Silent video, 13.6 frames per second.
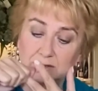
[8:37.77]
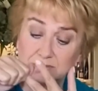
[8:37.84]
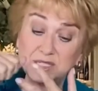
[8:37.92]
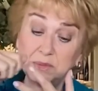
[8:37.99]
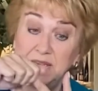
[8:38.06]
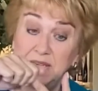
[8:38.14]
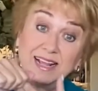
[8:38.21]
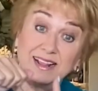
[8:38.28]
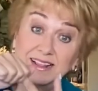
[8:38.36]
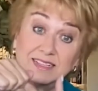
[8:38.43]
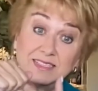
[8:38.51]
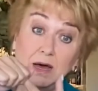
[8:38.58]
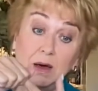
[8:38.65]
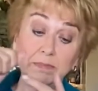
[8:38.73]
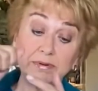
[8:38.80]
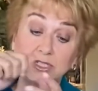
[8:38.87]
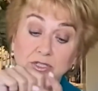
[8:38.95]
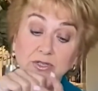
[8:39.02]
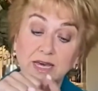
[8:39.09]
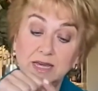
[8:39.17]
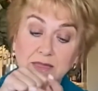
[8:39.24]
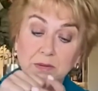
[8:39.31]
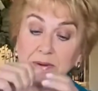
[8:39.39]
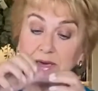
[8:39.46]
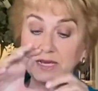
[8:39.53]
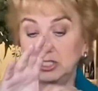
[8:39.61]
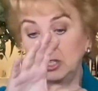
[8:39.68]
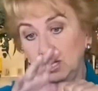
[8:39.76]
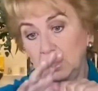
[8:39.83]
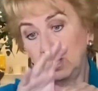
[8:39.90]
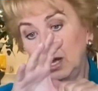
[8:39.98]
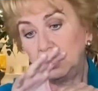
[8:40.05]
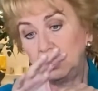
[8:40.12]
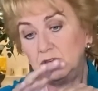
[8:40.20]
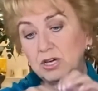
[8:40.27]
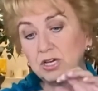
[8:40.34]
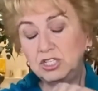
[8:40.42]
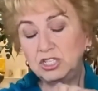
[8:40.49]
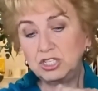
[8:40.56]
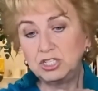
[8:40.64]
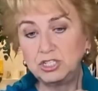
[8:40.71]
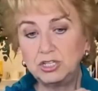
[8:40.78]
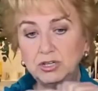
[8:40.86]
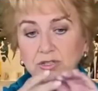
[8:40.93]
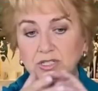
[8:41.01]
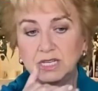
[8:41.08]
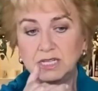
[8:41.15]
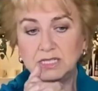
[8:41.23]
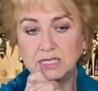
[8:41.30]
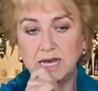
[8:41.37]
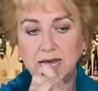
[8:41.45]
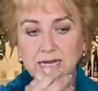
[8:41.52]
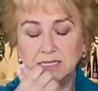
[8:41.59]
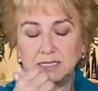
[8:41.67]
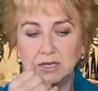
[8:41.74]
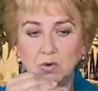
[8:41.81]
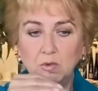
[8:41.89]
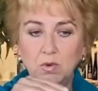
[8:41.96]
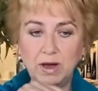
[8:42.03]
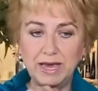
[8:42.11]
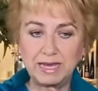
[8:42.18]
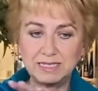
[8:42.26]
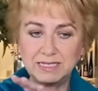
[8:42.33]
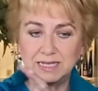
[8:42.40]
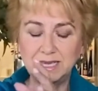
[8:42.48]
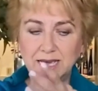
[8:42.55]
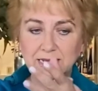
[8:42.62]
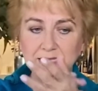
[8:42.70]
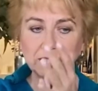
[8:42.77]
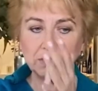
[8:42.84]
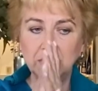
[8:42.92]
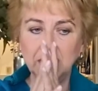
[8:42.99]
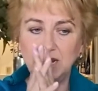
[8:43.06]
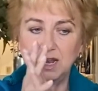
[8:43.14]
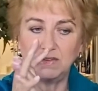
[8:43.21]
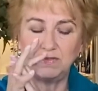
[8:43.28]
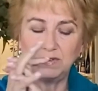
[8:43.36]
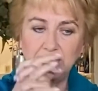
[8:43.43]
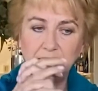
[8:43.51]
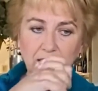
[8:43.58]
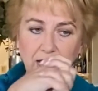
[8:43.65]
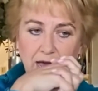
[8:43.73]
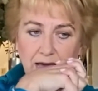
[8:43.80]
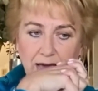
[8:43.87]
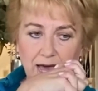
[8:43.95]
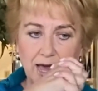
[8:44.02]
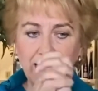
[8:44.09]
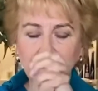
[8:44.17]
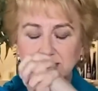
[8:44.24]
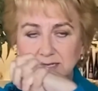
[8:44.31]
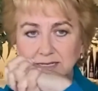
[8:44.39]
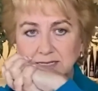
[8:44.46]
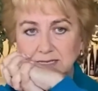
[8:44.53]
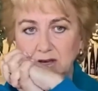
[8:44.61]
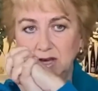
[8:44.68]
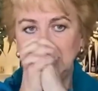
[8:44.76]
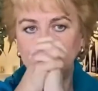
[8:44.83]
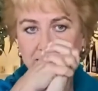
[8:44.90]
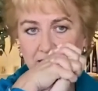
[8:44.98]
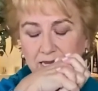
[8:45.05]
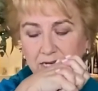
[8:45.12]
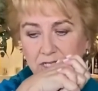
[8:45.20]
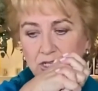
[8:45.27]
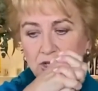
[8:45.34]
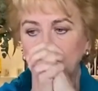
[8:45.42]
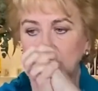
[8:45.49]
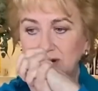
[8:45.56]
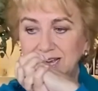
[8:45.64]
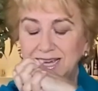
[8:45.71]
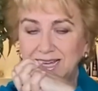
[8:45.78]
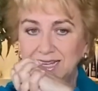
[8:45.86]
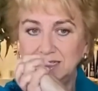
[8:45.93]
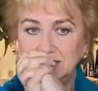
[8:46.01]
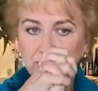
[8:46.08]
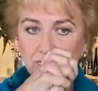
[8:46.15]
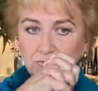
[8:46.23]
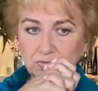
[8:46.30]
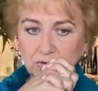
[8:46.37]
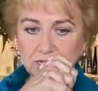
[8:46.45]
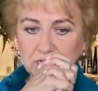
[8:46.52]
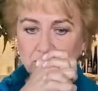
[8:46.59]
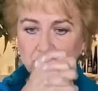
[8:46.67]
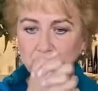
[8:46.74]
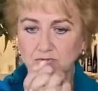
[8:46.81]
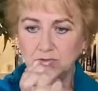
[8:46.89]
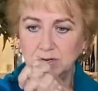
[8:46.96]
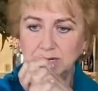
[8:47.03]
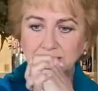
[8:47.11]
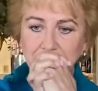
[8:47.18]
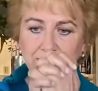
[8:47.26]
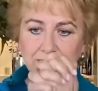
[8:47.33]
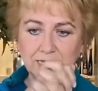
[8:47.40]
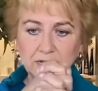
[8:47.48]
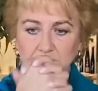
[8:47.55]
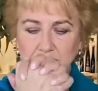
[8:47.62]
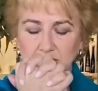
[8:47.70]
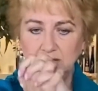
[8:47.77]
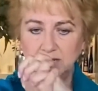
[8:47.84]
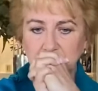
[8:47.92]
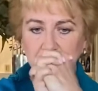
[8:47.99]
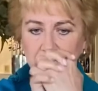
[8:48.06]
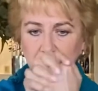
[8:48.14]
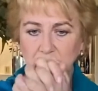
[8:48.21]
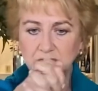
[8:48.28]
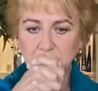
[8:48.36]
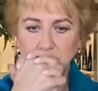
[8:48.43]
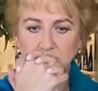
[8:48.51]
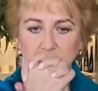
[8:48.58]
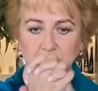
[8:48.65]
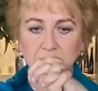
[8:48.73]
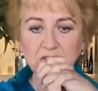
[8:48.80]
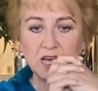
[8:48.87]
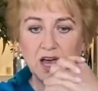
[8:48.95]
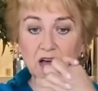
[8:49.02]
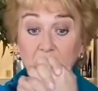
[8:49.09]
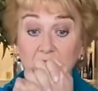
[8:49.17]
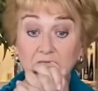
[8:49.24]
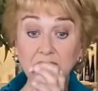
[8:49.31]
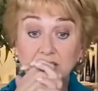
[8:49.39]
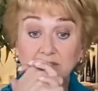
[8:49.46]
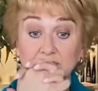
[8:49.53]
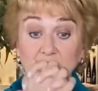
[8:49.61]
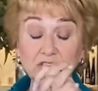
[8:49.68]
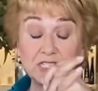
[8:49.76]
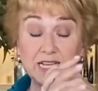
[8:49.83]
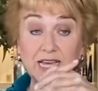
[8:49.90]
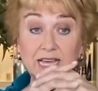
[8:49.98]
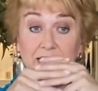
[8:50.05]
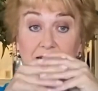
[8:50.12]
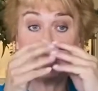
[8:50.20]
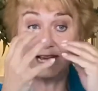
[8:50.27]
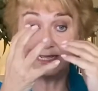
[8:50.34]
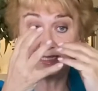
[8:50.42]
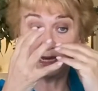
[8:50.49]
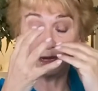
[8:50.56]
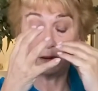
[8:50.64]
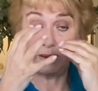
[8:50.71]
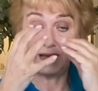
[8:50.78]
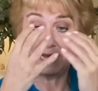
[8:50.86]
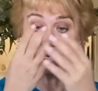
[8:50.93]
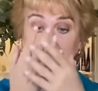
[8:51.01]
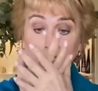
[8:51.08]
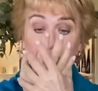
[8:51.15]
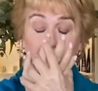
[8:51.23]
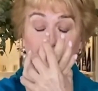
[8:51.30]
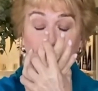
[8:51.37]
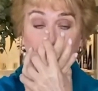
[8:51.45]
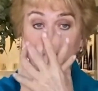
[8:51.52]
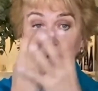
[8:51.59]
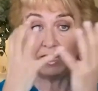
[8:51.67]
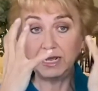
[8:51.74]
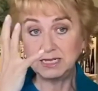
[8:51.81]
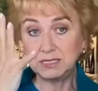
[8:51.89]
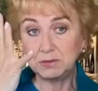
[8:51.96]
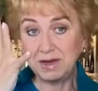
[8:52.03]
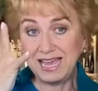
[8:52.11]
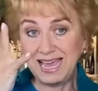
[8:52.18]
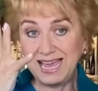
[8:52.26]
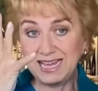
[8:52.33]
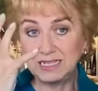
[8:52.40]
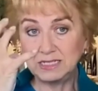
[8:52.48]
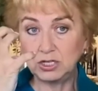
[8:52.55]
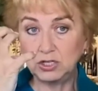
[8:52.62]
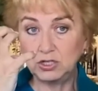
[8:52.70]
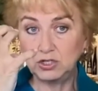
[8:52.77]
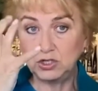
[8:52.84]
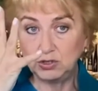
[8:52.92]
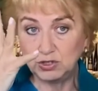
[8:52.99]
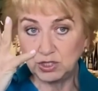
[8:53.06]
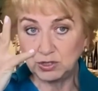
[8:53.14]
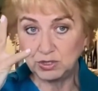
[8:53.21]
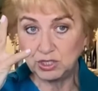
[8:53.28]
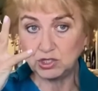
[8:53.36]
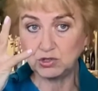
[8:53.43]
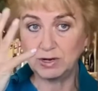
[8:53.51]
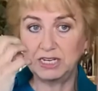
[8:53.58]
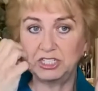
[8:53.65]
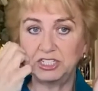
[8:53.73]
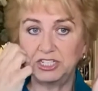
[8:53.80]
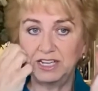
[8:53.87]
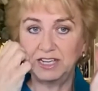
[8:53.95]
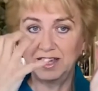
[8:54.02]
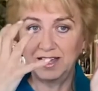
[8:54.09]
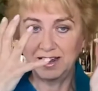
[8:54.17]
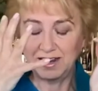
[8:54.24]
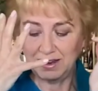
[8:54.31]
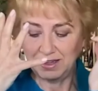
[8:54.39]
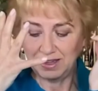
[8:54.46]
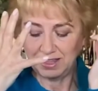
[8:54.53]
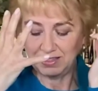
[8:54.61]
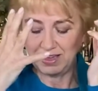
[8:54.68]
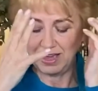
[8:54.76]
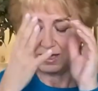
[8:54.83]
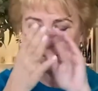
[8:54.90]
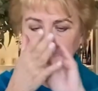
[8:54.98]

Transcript: I'm speeding this up, but you get the picture. You can just use this as a way to get some lovely exercise into your hands and wrists. Really essential at this time. Sometimes I'll even just take an elastic band and put it into my hands and do some stretching like that.